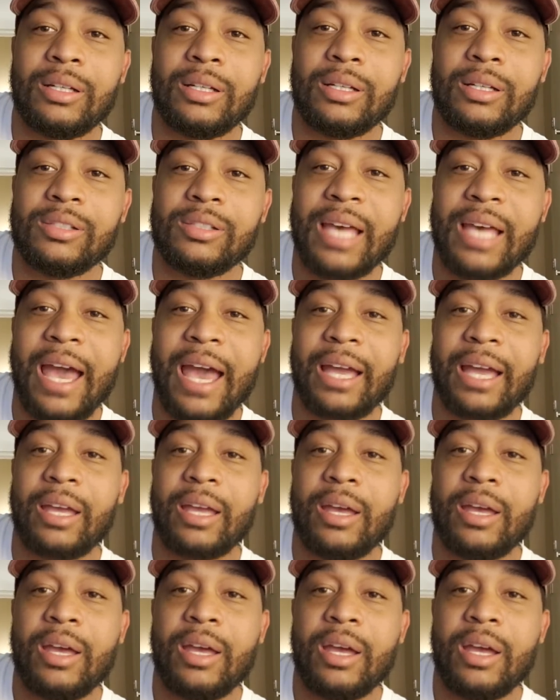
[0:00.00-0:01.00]
Zach,
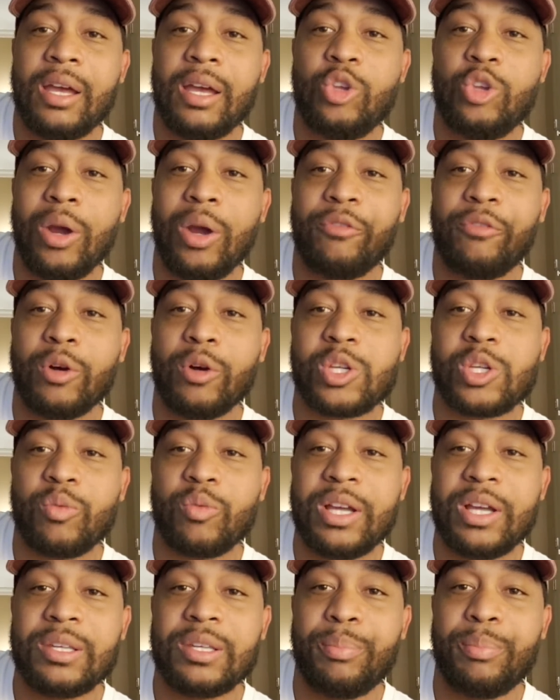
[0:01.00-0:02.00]
you're a voice of
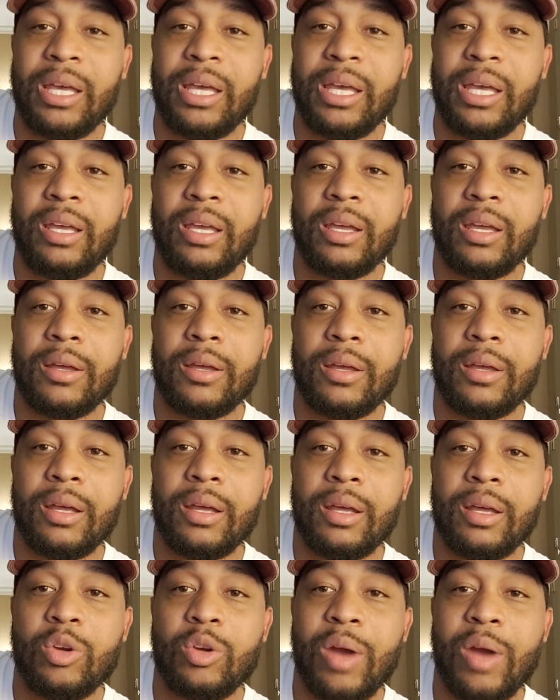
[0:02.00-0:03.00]
reason, B.
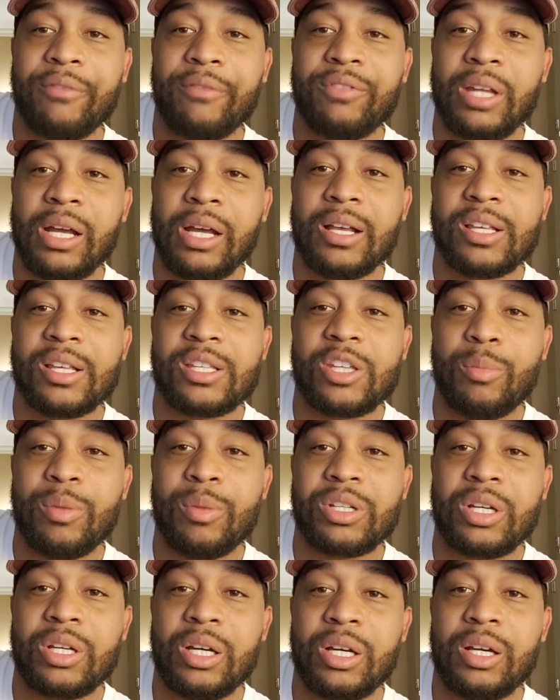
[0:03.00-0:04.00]
You have done so
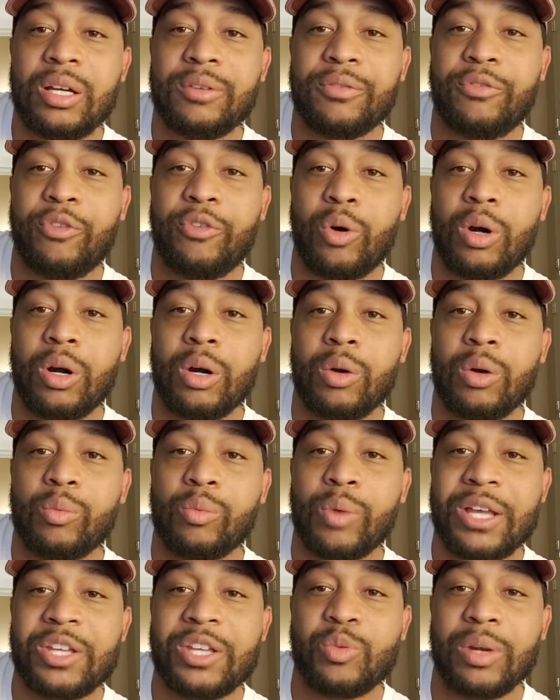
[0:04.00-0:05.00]
much good for
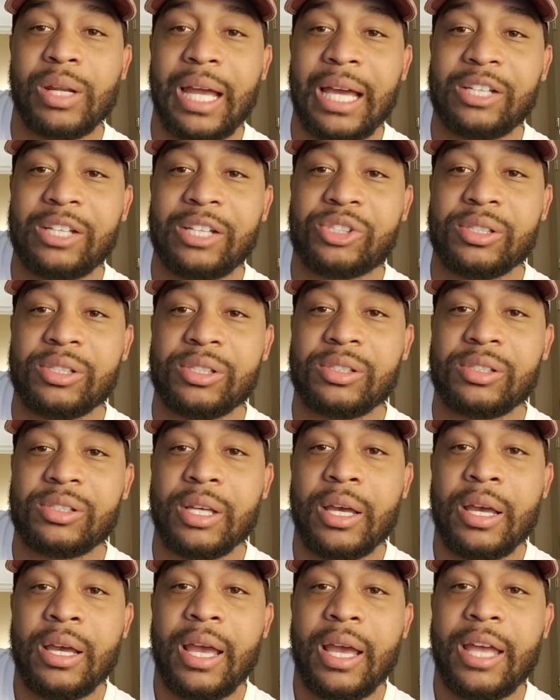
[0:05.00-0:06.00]
race relations,
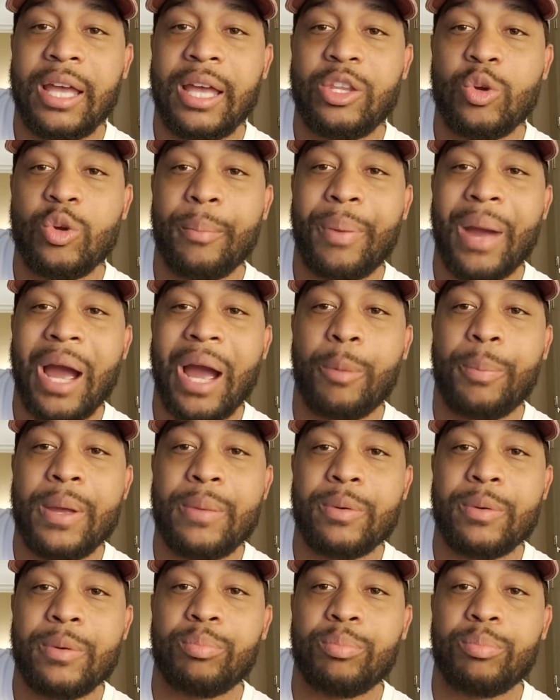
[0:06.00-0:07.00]
and you empower
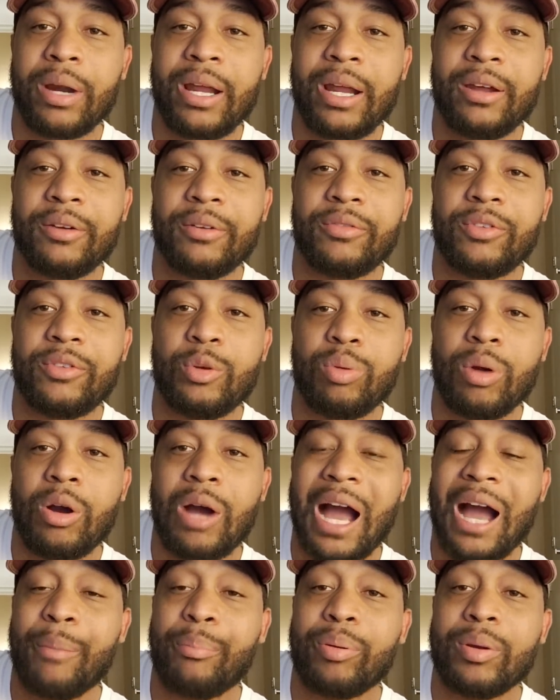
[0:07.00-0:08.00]
people. Praying for you, bro.
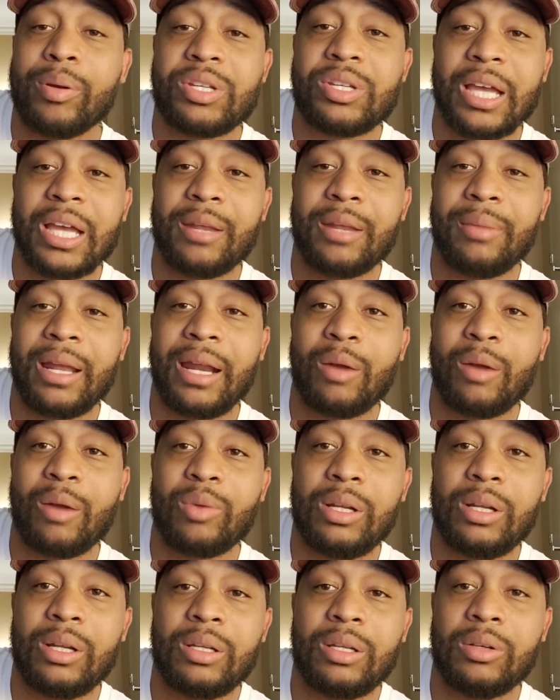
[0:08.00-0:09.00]
I appreciate it, man. I
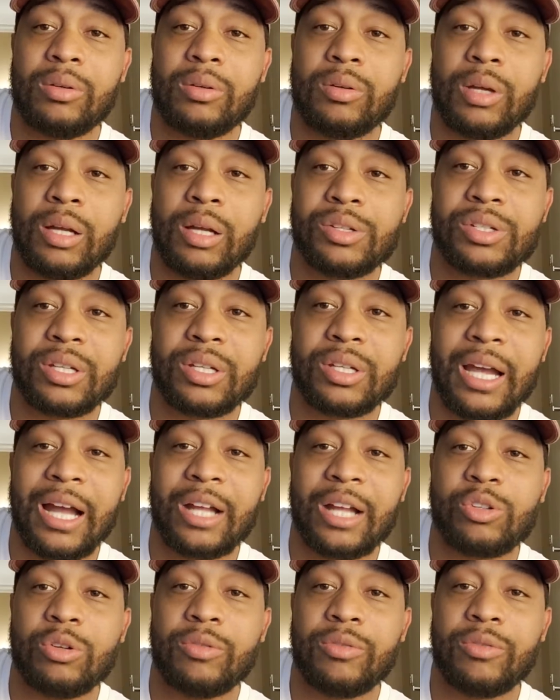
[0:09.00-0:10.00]
really do. Honest to
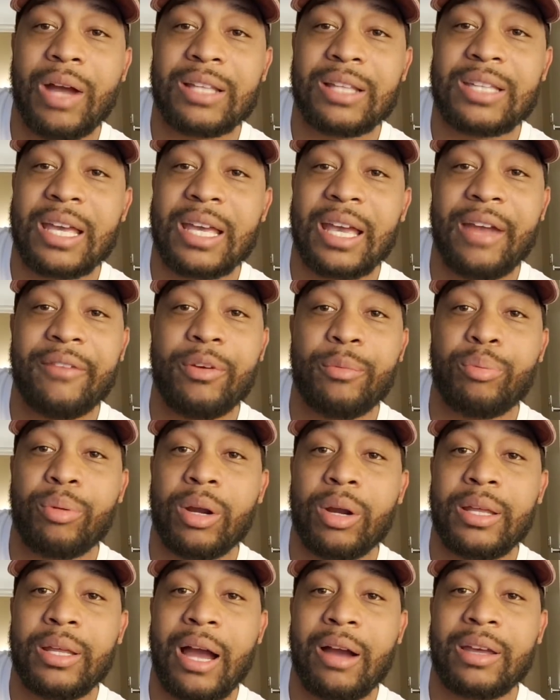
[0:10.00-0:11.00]
God, truth. I'll take every
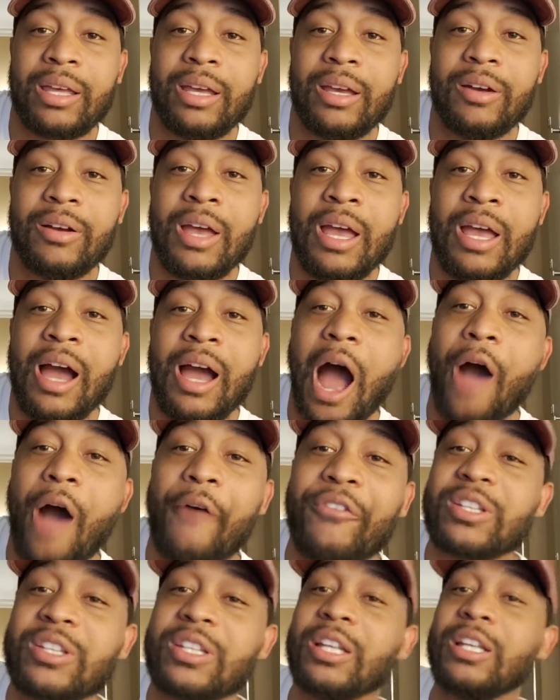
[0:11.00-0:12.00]
prayer y'all give.
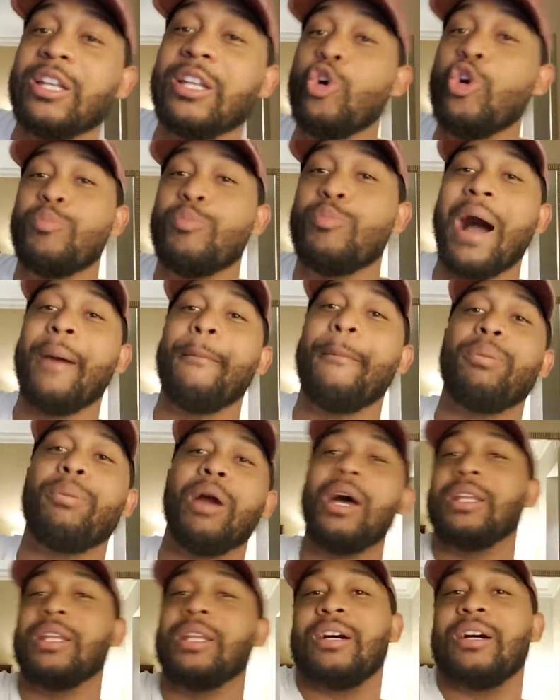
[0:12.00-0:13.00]
Officer Lou, my
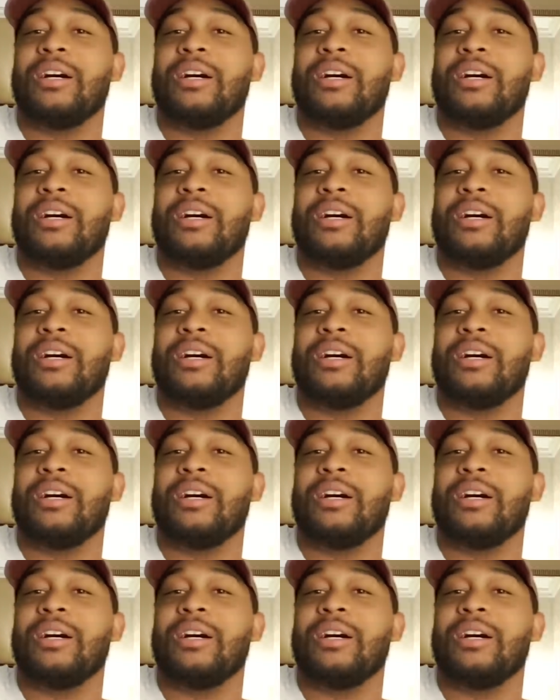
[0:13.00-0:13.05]
brother.